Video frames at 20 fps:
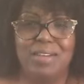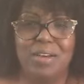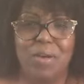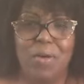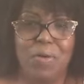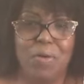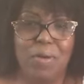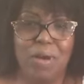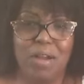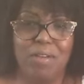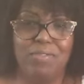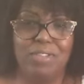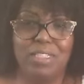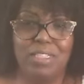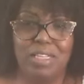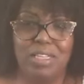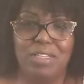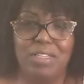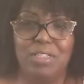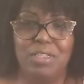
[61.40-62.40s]
a whole
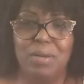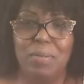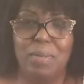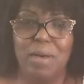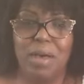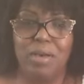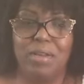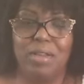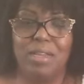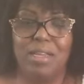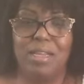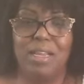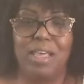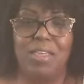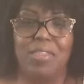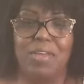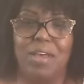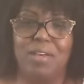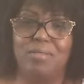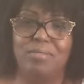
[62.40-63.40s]
conversation about it. And I
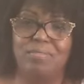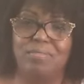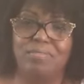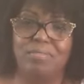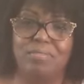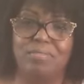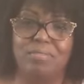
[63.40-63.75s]
thought, hmm,